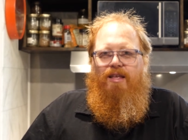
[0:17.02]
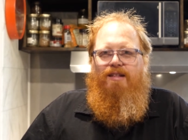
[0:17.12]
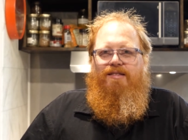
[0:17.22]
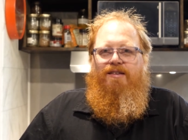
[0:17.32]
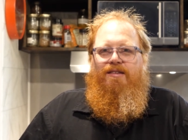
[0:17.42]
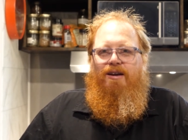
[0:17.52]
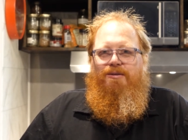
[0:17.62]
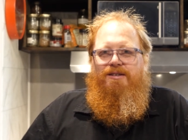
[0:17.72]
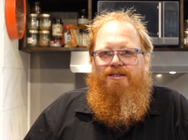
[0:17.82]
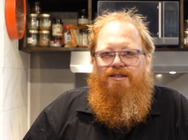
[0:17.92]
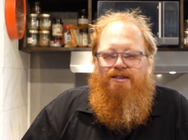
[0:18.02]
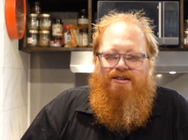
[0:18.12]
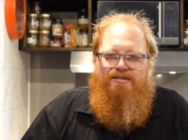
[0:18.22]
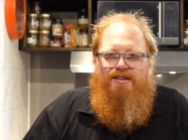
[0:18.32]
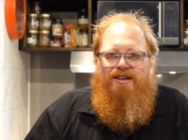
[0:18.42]
Nindeluisi
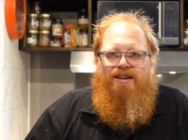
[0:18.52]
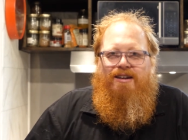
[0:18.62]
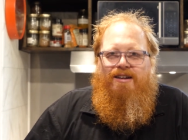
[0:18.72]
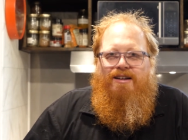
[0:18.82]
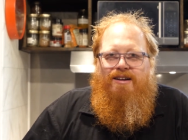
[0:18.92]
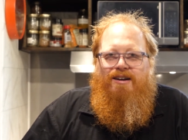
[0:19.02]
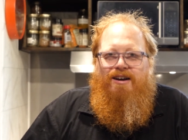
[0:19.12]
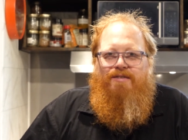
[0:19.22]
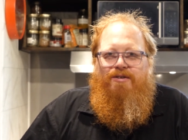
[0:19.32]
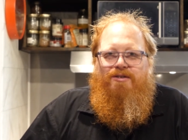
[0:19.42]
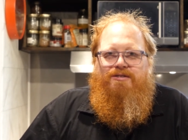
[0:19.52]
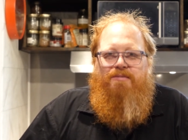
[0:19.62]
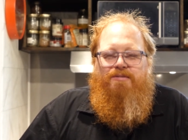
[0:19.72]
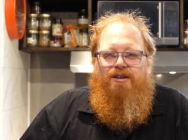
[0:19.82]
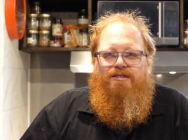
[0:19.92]
Darcy. Hi folks,
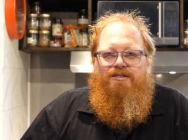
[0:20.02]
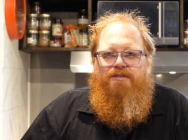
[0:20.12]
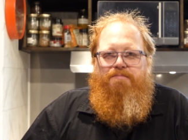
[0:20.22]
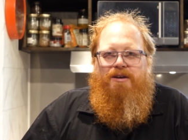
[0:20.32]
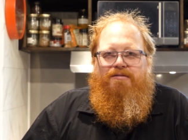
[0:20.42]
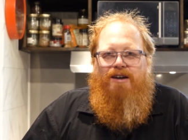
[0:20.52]
I'm Darcy, Big